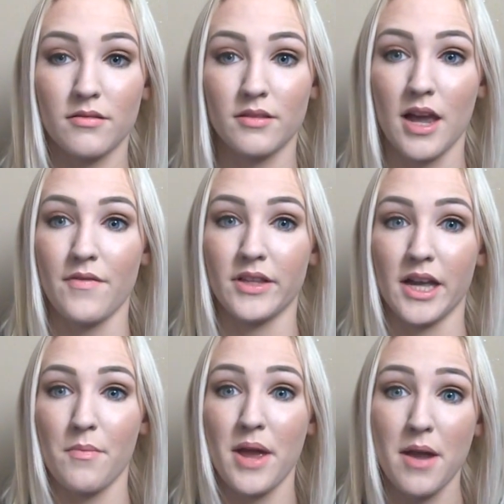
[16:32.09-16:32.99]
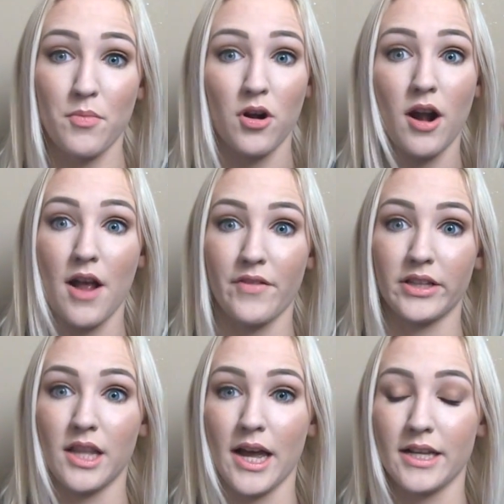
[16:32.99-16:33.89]
having like a paper and
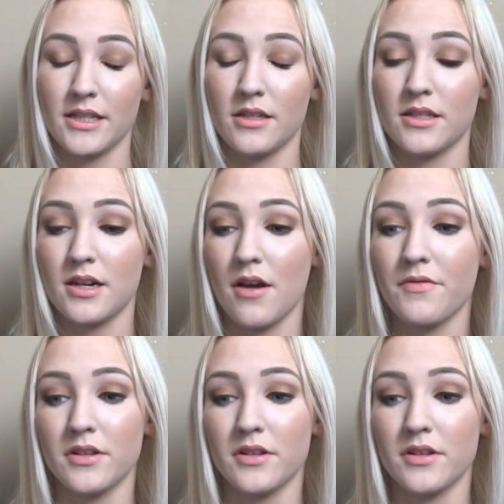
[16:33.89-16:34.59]
having lines and stuff,